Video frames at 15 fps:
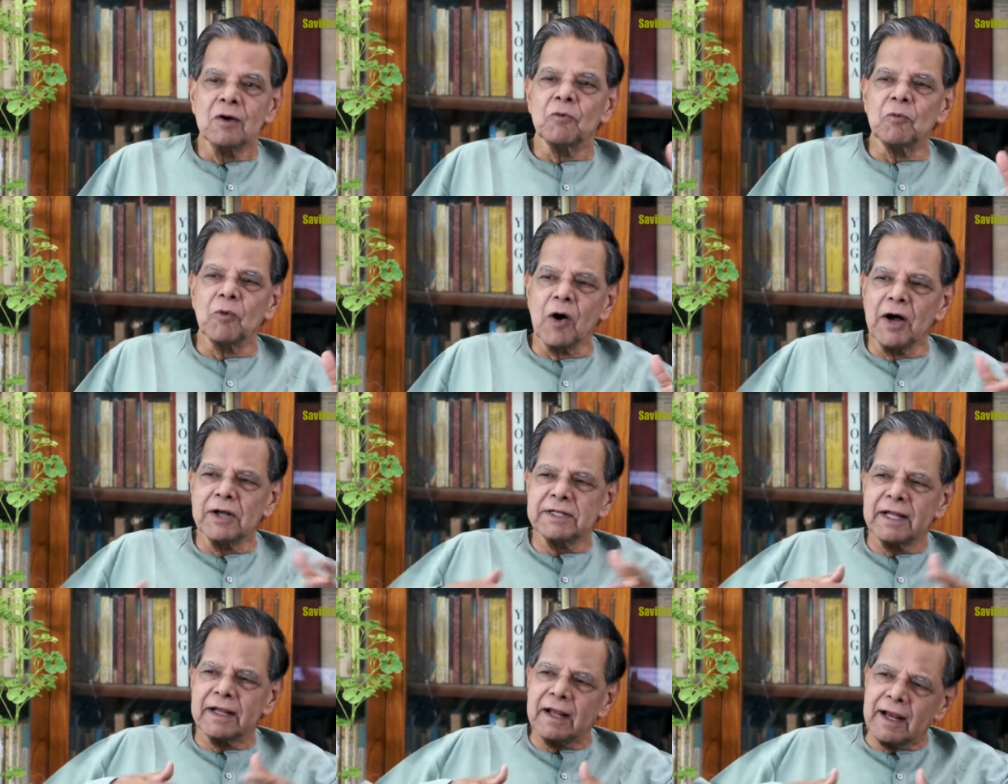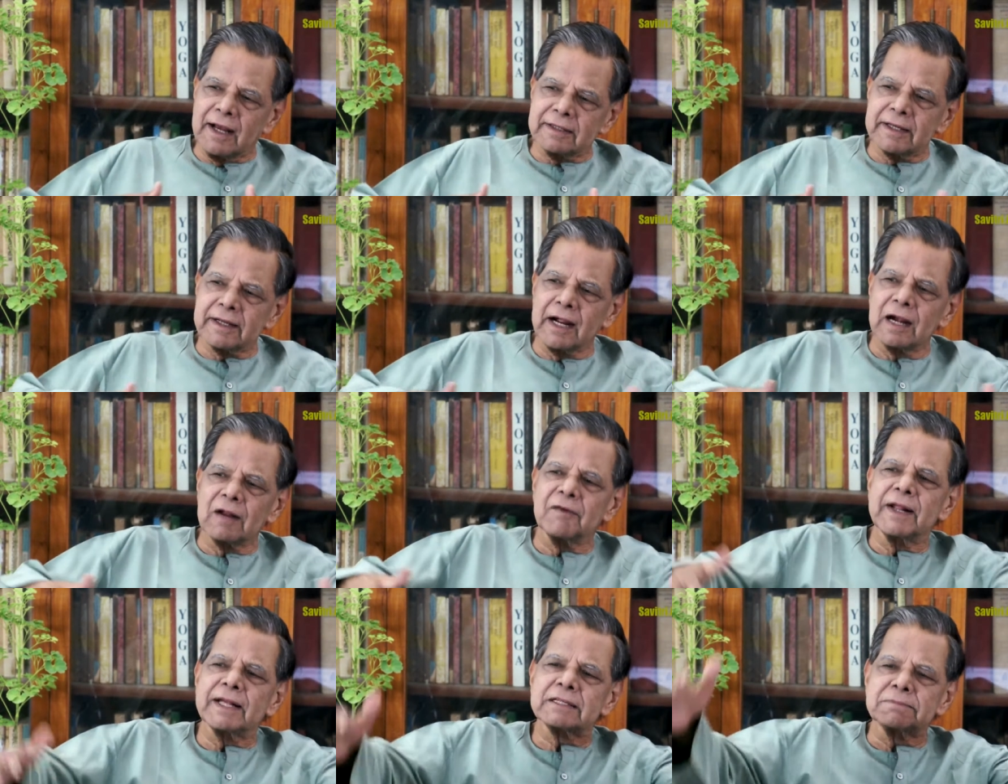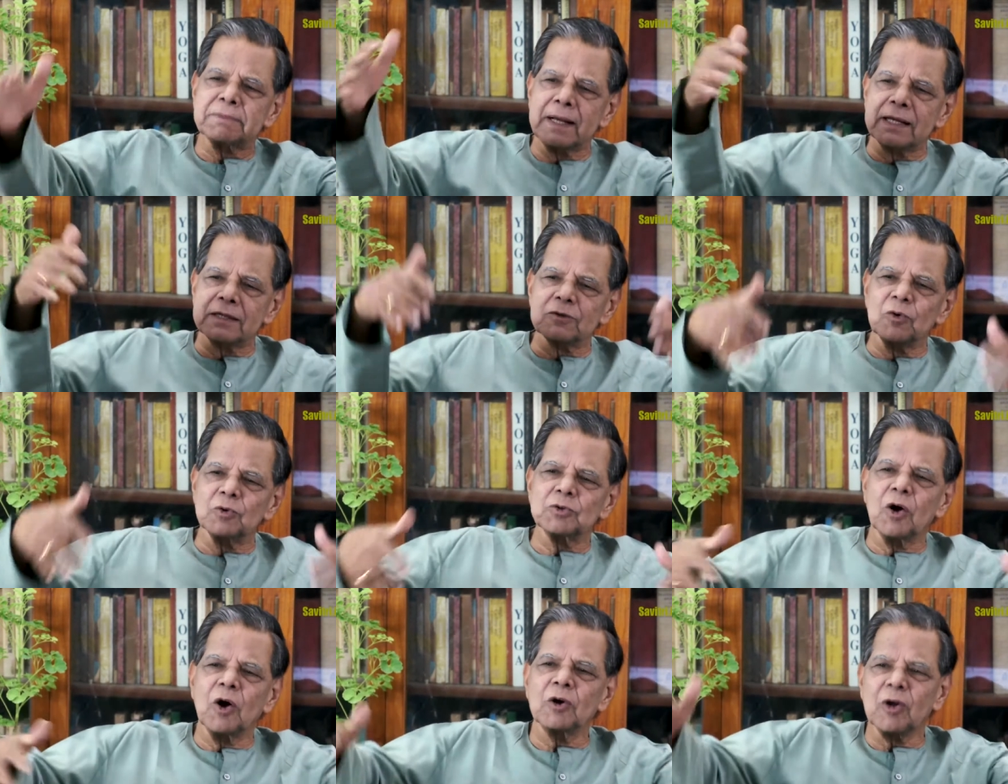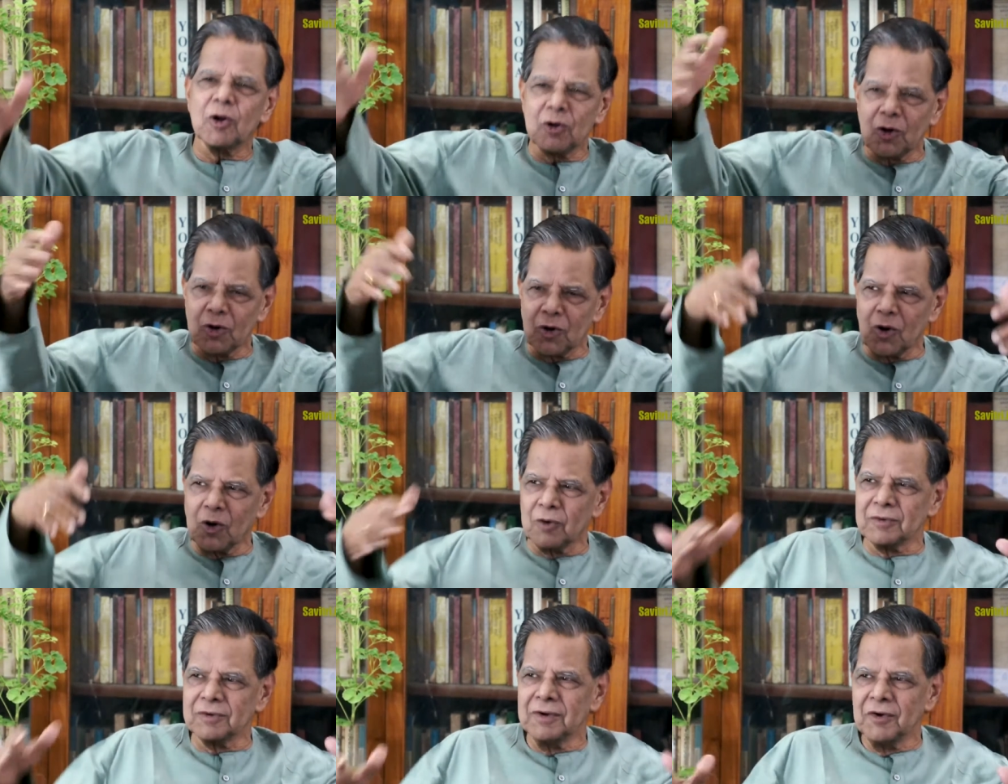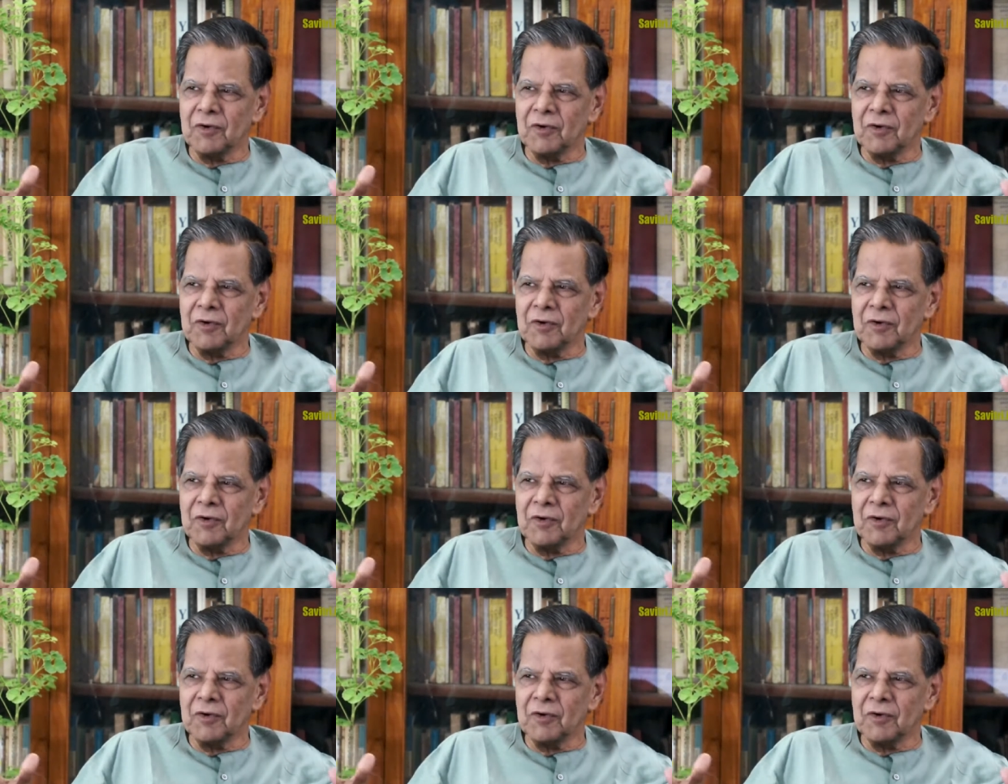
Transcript: Voicing has a kind of an expand goes on, on, on, on.